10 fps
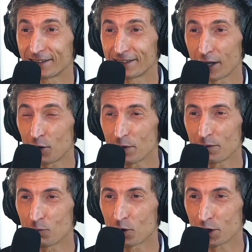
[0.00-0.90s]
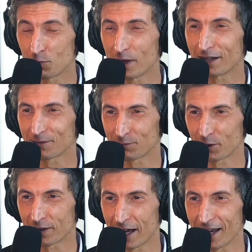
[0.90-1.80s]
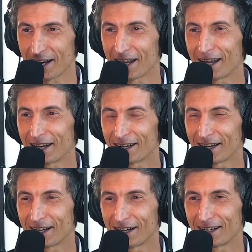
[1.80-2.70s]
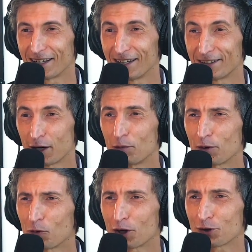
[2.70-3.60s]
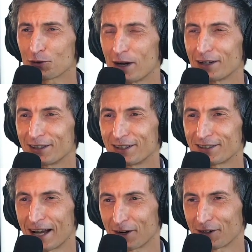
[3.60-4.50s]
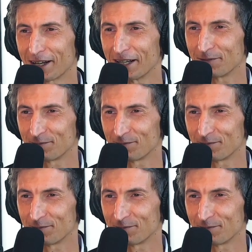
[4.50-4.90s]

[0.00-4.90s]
Tell me what you meant with that, and tell me what you're trying to disaggregate.